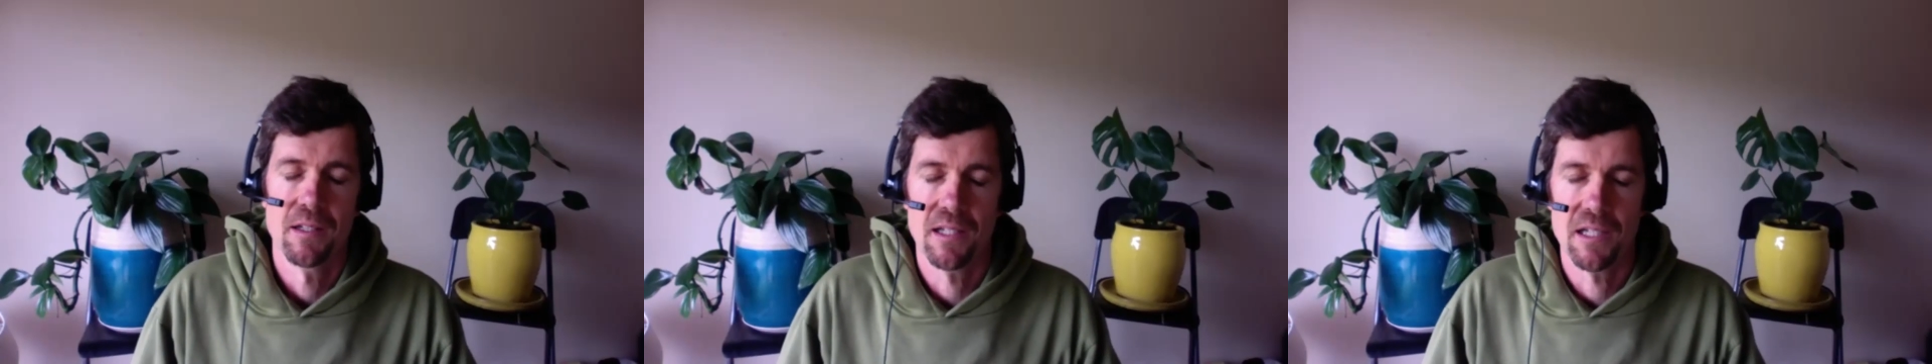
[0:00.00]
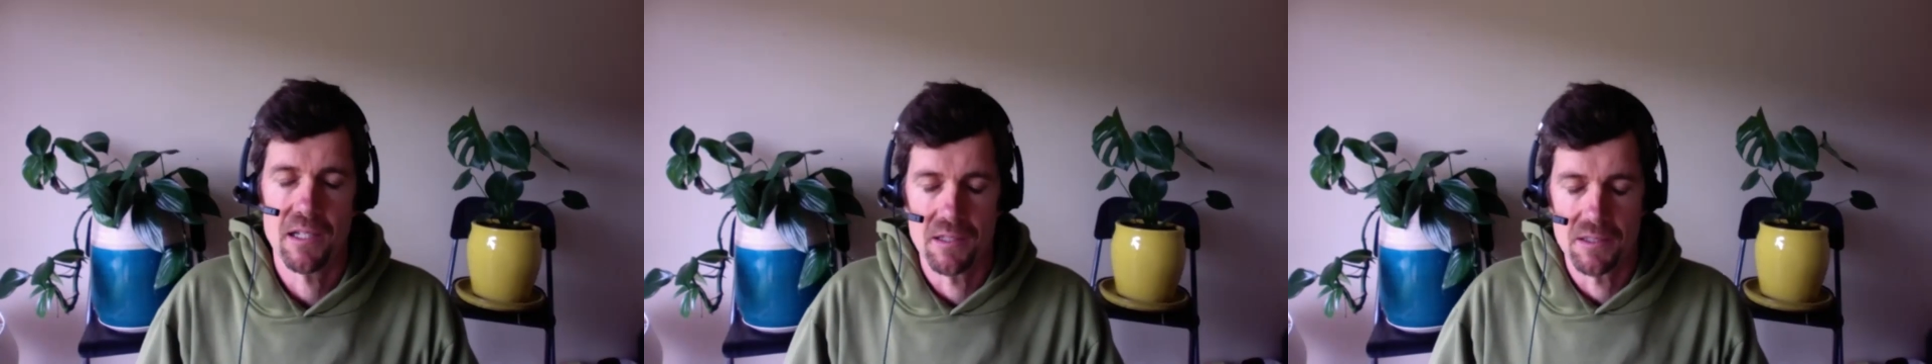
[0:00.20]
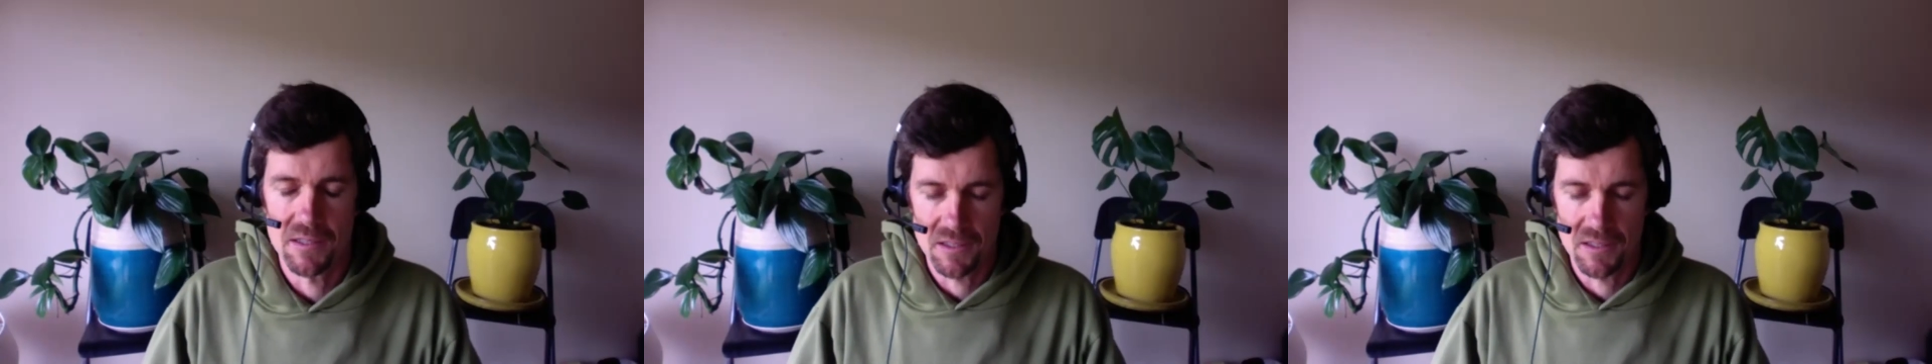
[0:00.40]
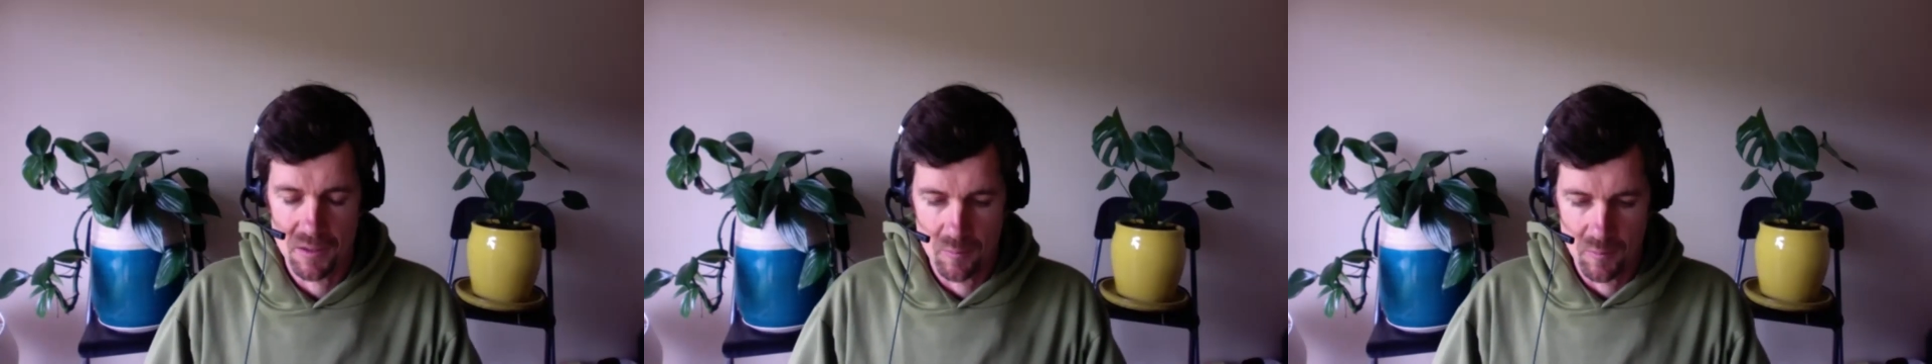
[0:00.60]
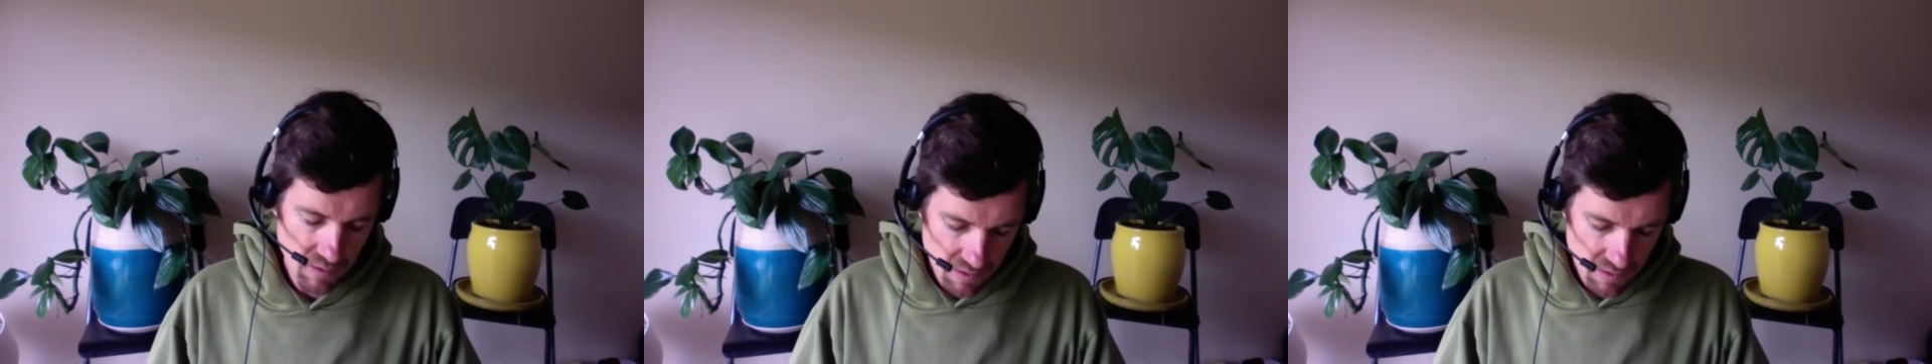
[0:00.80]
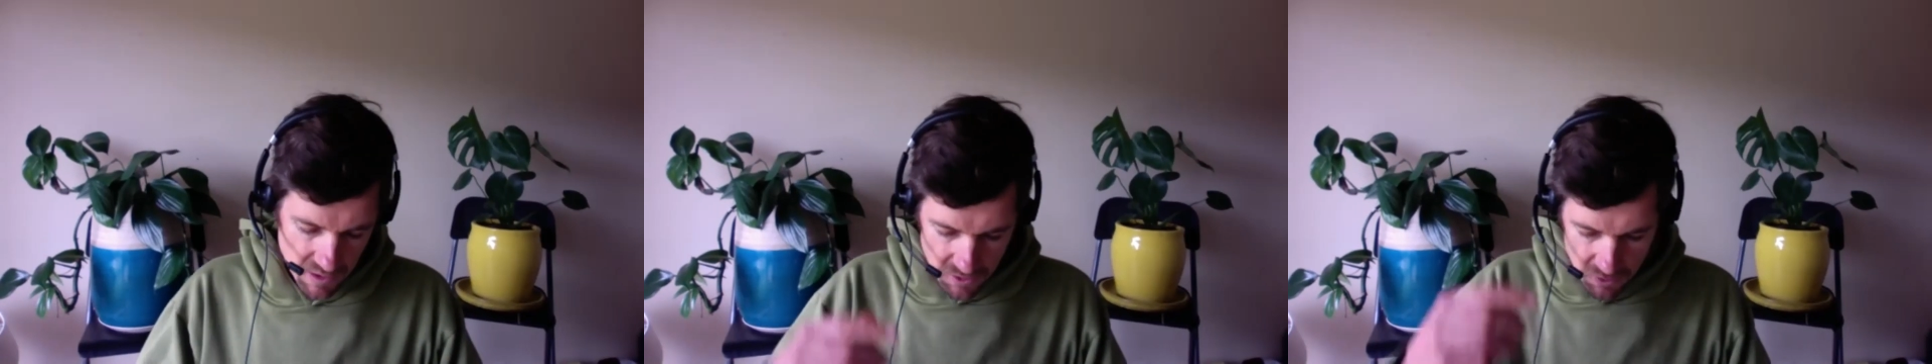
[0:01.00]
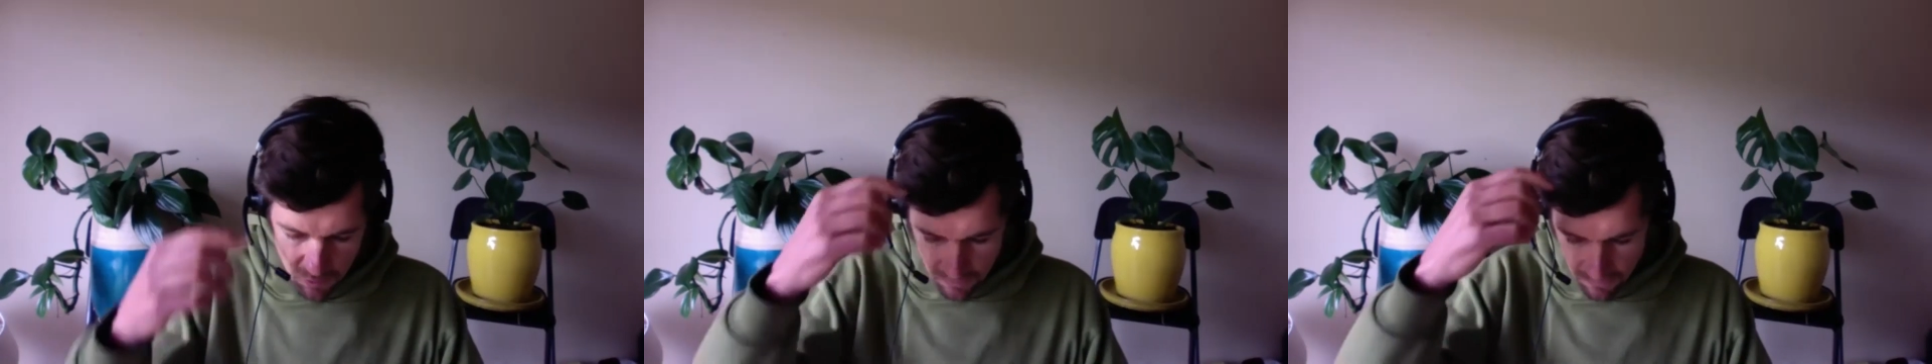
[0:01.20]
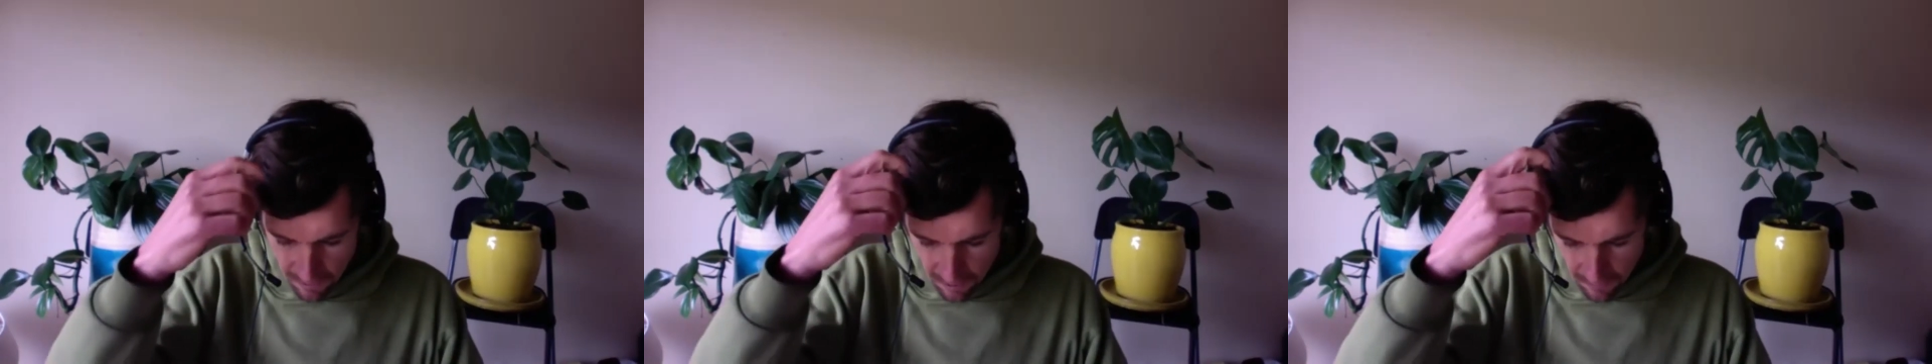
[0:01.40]
letting the system continue
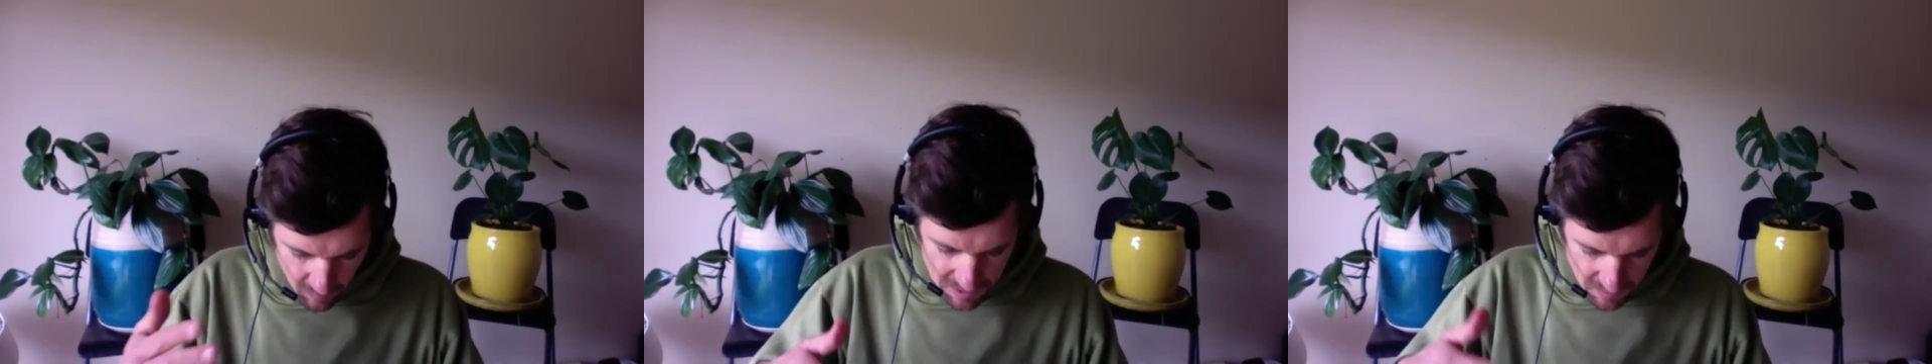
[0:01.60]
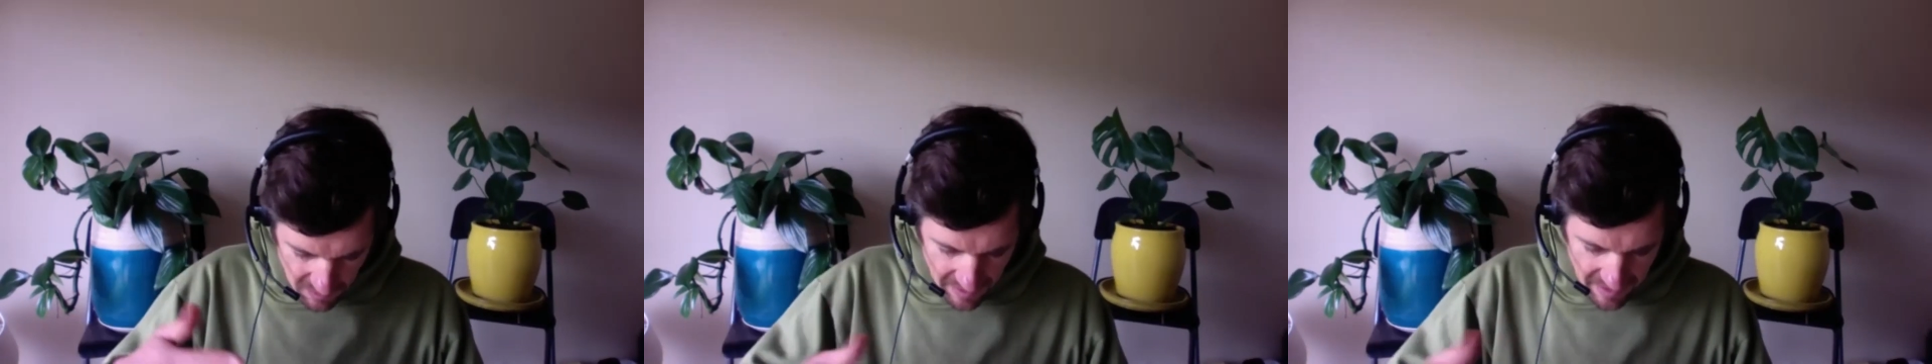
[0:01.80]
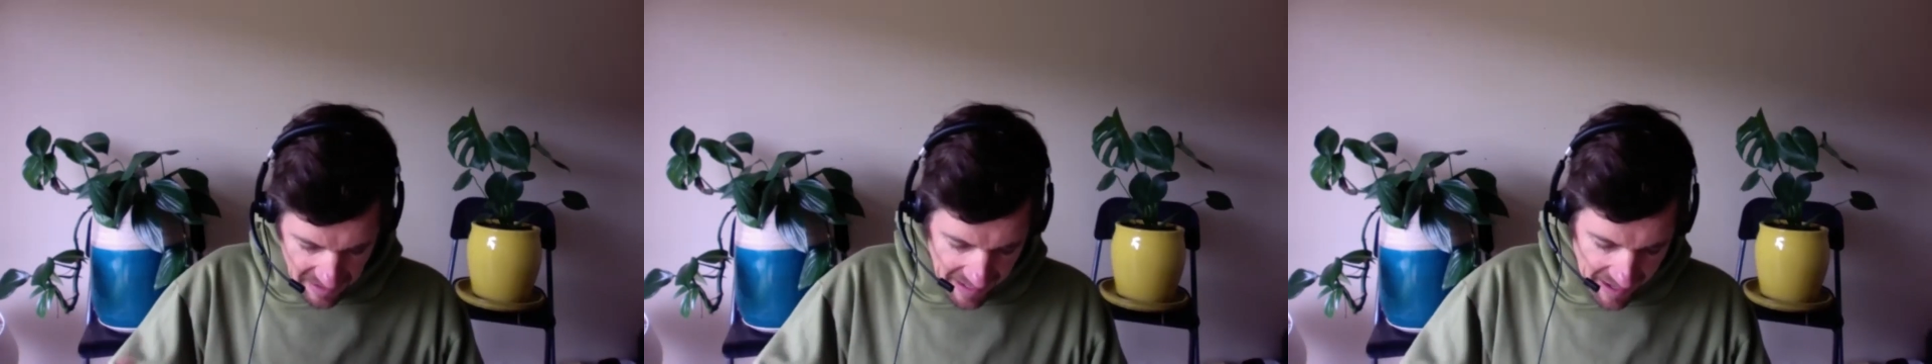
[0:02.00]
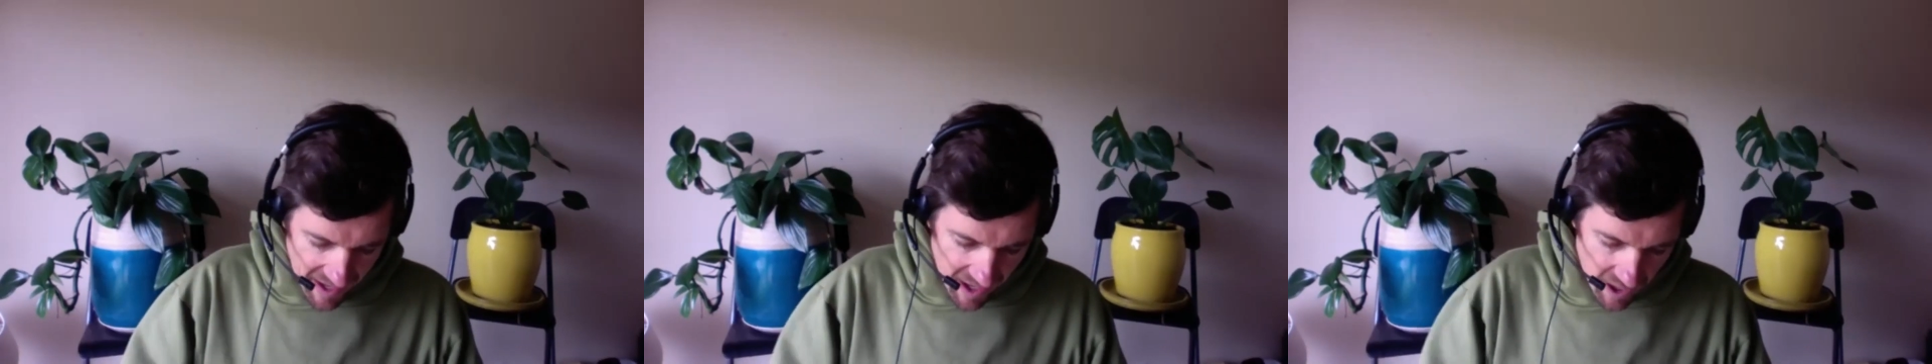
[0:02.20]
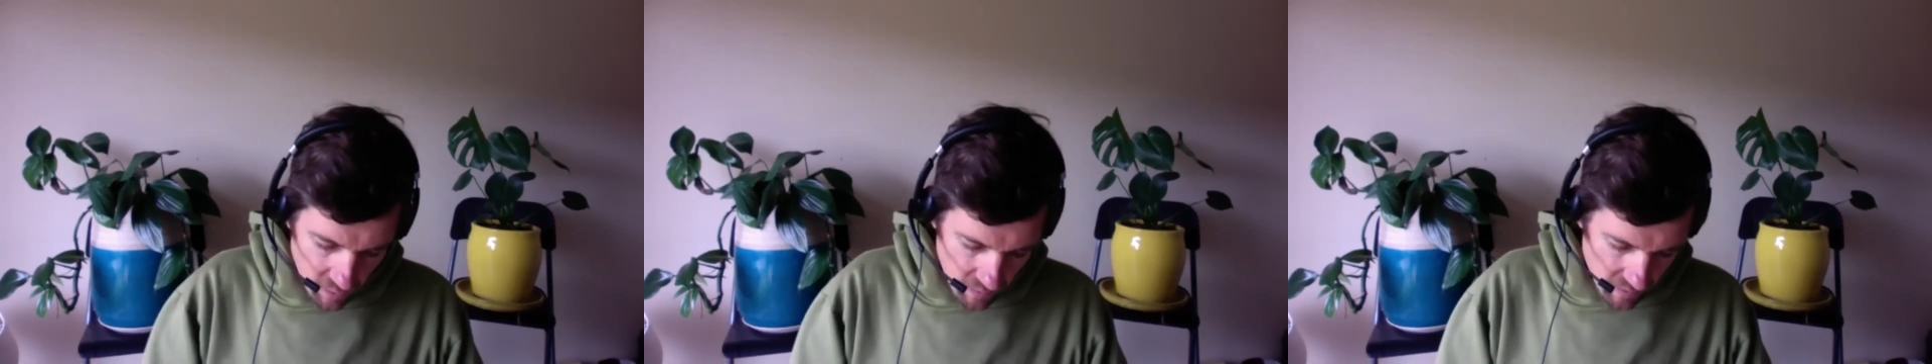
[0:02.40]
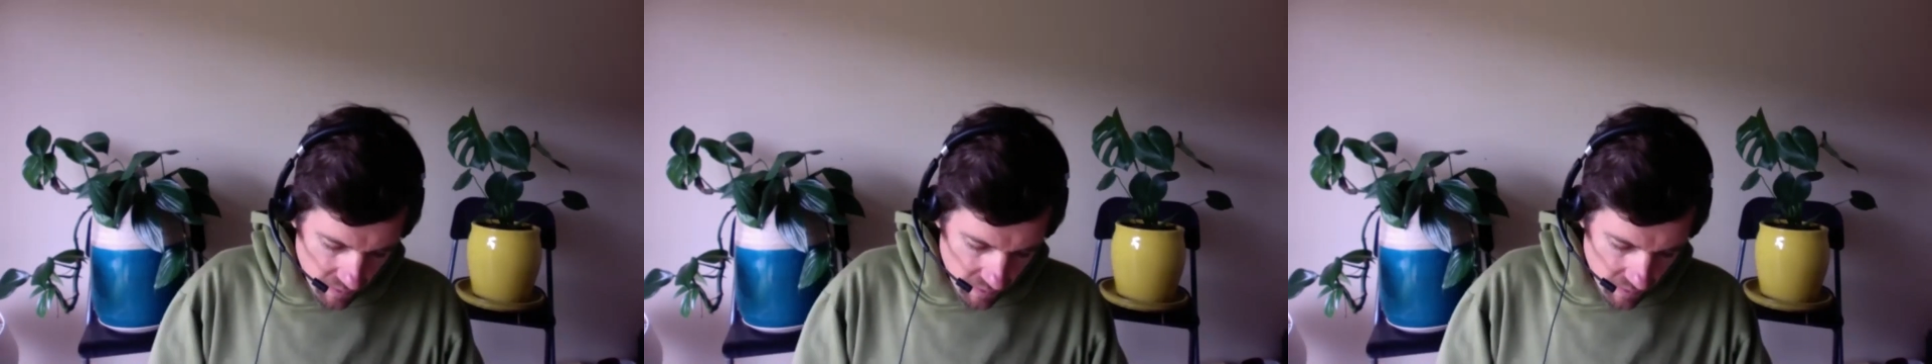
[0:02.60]
to evolve? What's the how?